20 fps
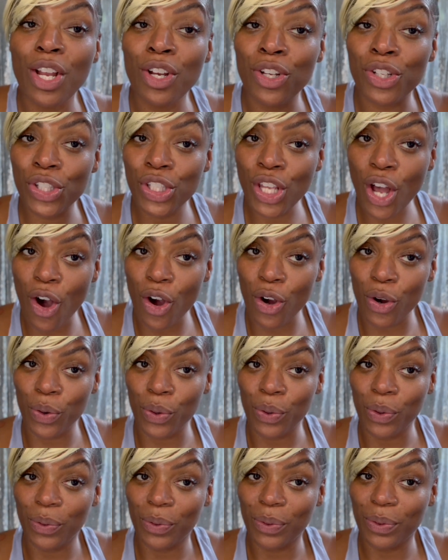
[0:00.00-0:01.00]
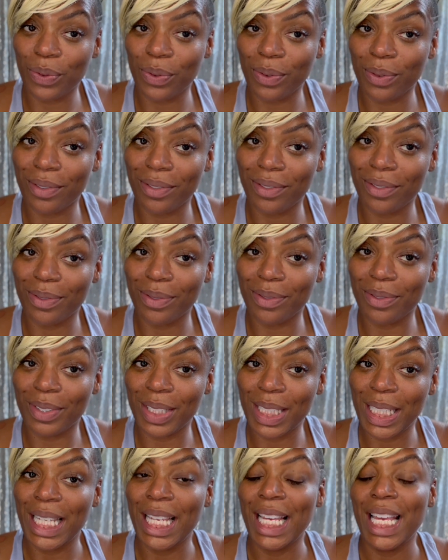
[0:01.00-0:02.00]
So,
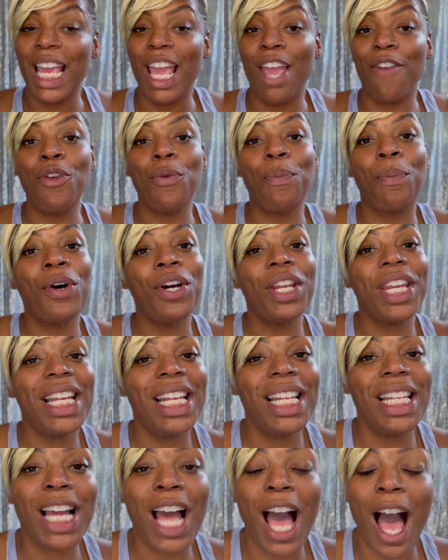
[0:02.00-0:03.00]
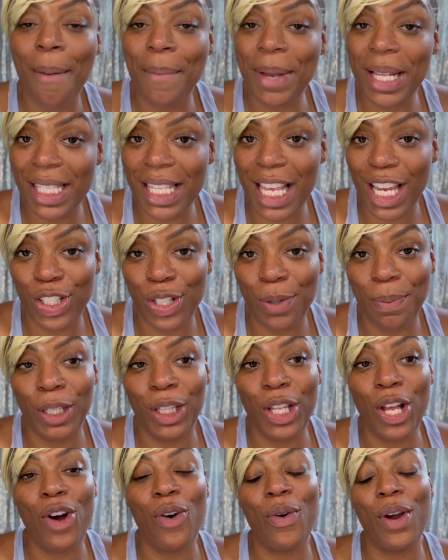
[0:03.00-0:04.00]
if you put it in the comment section
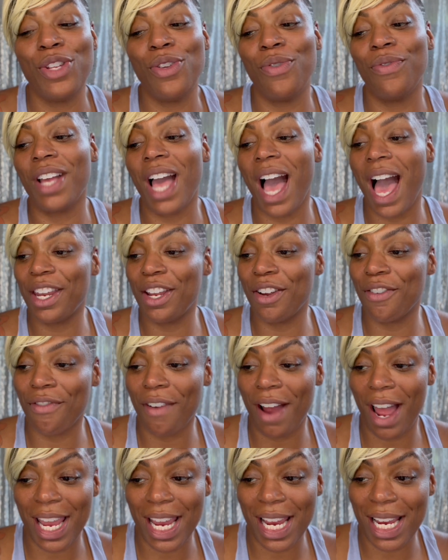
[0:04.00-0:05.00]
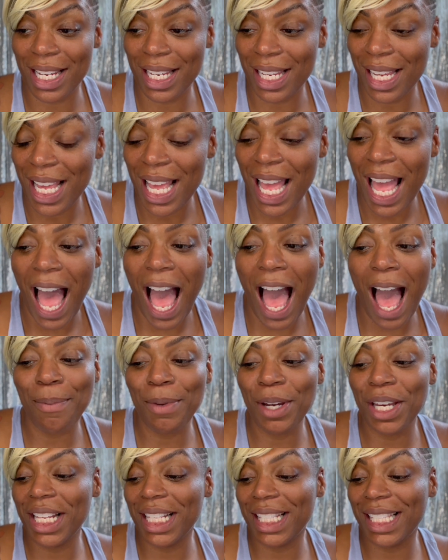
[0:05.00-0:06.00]
below and you've got it right, I'm
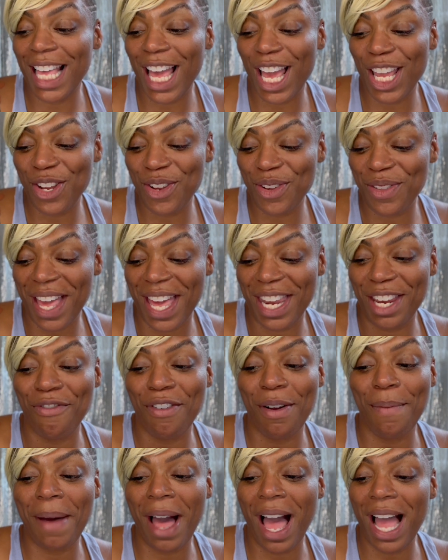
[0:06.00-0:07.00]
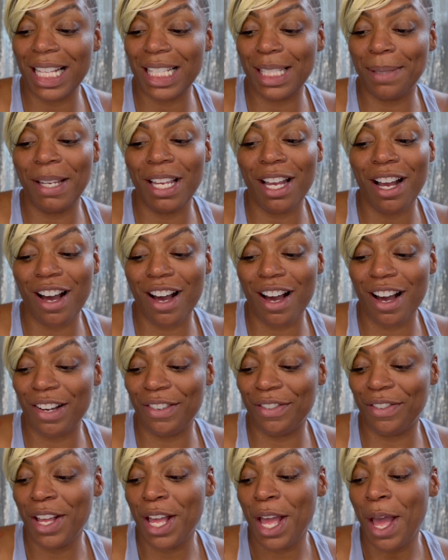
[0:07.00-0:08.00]
going to tell you that it reminds me
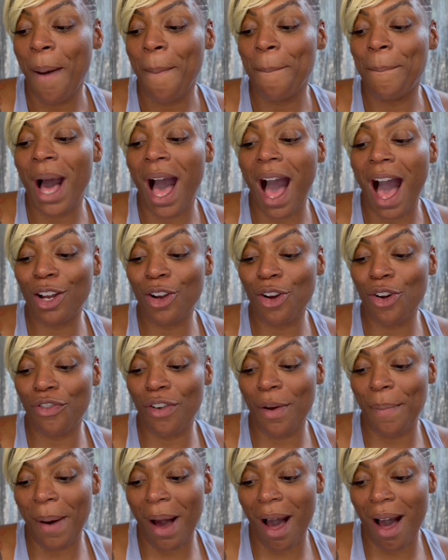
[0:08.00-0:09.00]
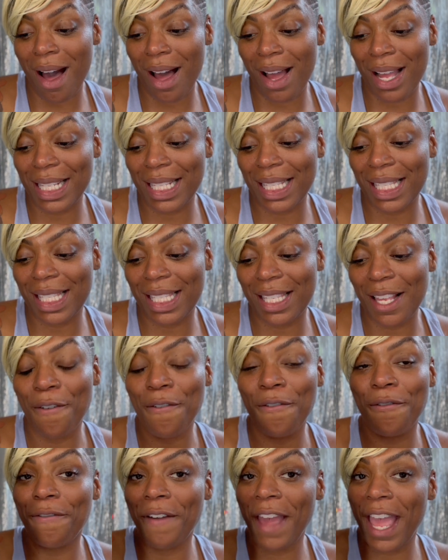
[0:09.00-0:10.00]
of Paco Rabanne's
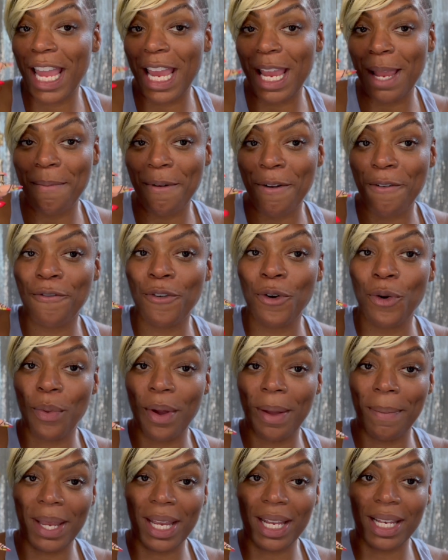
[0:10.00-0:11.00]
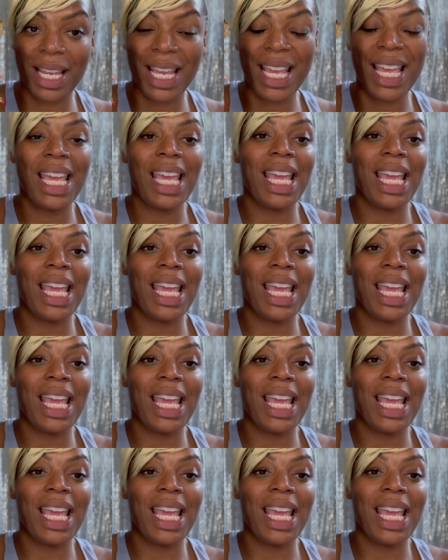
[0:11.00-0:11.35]
Fame for Women.